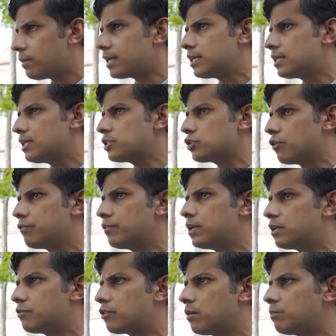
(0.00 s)
but it is
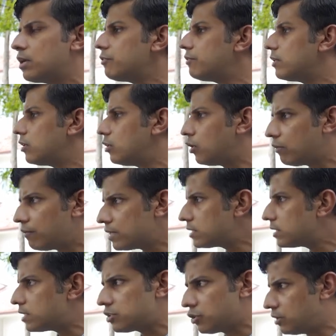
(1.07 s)
offered from a
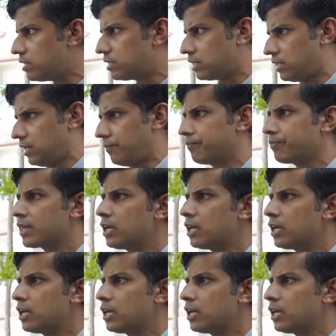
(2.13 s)
overseas university.